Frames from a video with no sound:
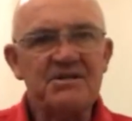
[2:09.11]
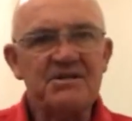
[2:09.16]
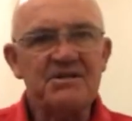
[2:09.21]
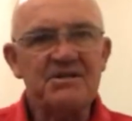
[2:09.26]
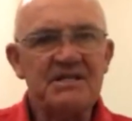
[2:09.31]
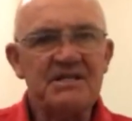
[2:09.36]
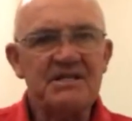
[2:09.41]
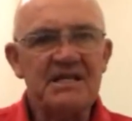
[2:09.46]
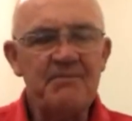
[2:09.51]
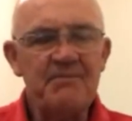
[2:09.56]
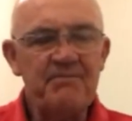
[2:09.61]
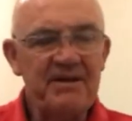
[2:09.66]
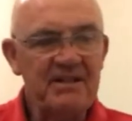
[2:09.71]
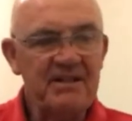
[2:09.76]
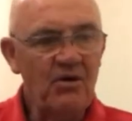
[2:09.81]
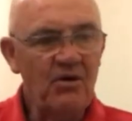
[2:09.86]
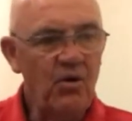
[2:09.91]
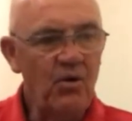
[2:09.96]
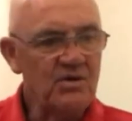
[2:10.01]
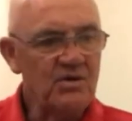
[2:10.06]
is very
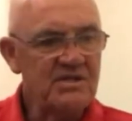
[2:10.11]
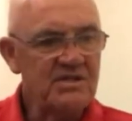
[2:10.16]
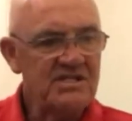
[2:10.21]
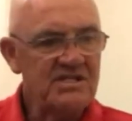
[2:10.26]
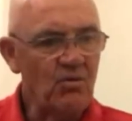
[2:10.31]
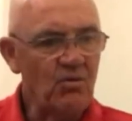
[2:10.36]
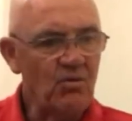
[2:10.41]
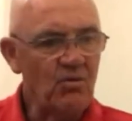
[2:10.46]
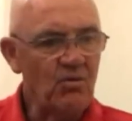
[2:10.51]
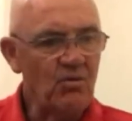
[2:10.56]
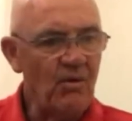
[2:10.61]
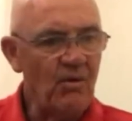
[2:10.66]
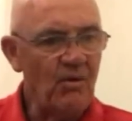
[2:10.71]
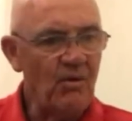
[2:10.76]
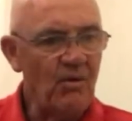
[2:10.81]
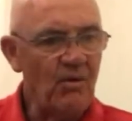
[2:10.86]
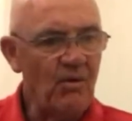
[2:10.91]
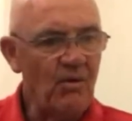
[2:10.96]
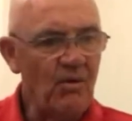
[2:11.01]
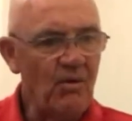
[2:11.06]
much keeping the
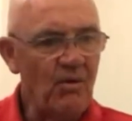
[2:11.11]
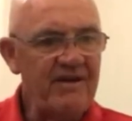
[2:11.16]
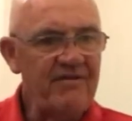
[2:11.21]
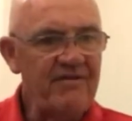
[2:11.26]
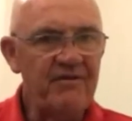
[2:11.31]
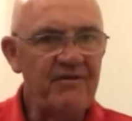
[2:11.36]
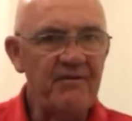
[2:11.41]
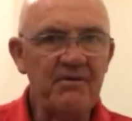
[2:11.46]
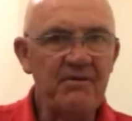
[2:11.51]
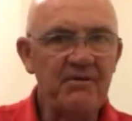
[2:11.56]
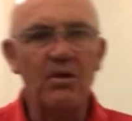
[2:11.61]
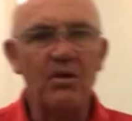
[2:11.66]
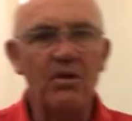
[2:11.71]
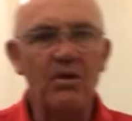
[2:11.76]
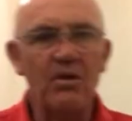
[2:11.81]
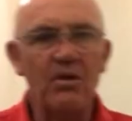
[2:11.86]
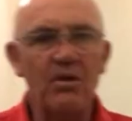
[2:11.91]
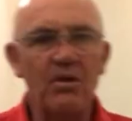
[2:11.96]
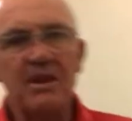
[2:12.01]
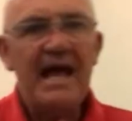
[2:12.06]
horse away from the
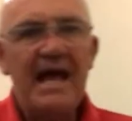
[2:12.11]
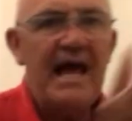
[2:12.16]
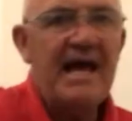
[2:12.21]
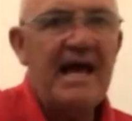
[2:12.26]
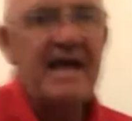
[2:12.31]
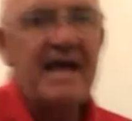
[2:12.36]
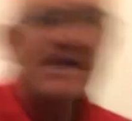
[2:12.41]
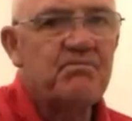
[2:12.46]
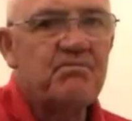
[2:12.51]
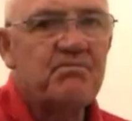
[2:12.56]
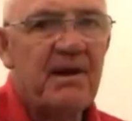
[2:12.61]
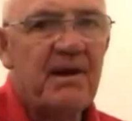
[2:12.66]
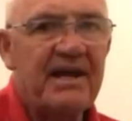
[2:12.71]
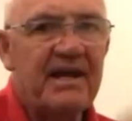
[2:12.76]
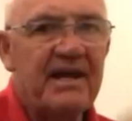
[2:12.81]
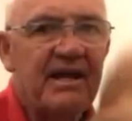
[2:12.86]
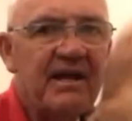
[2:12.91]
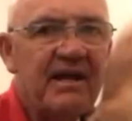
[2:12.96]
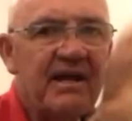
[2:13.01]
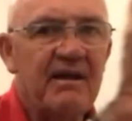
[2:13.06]
ball as you
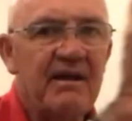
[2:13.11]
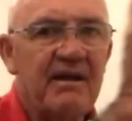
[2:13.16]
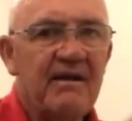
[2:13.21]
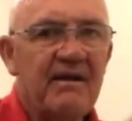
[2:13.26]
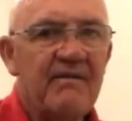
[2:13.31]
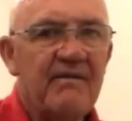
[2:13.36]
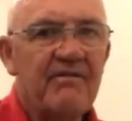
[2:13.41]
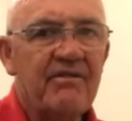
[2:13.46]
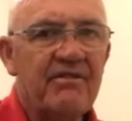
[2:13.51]
play